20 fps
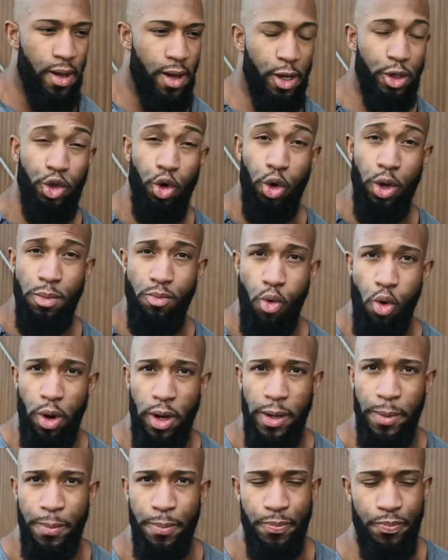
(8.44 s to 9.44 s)
it's early
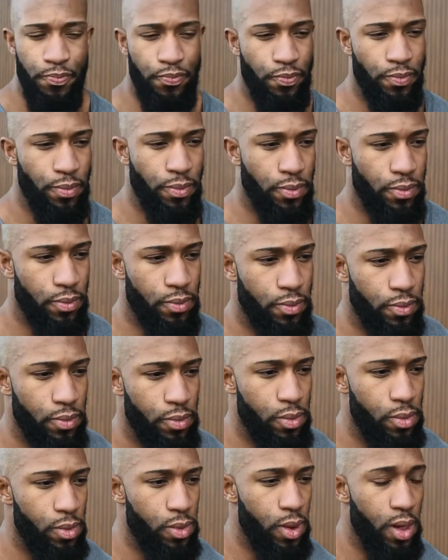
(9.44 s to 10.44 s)
morning
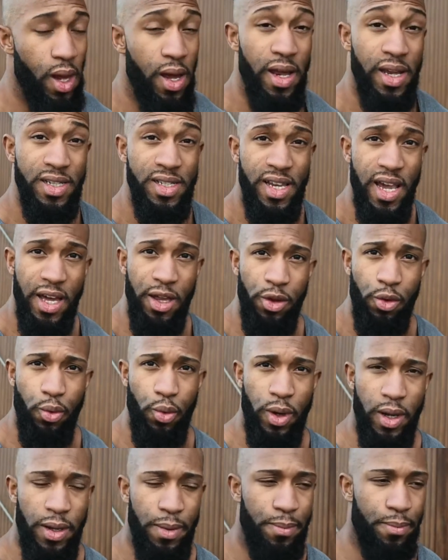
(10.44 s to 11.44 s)
and it's day
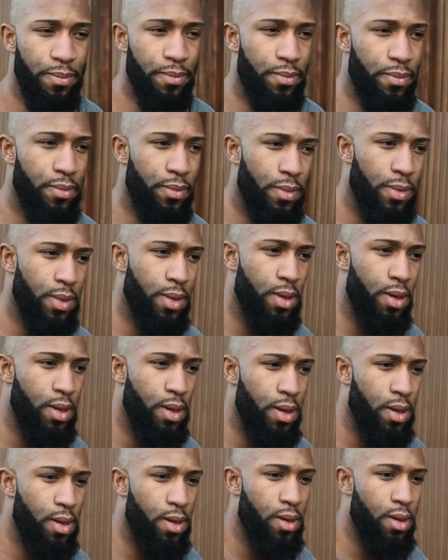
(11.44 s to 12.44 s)
3
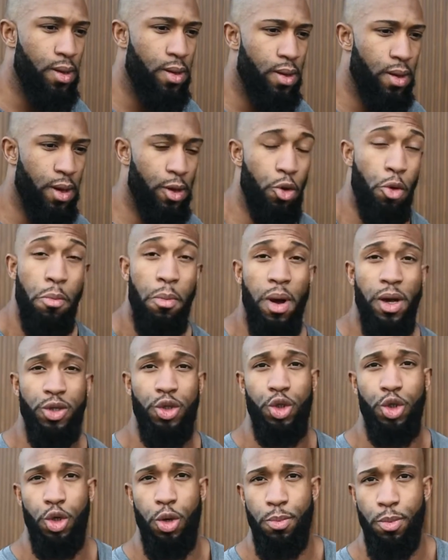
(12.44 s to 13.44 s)
and your
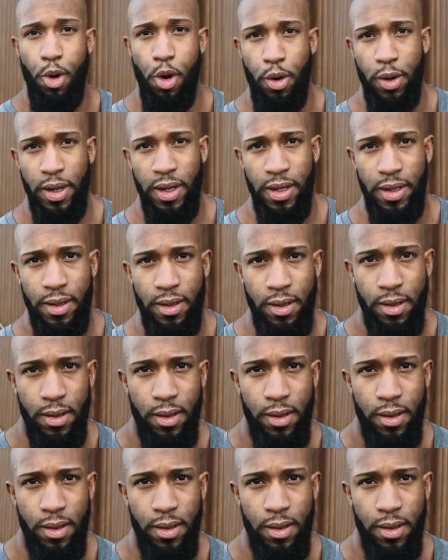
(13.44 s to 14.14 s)
muscles are burning,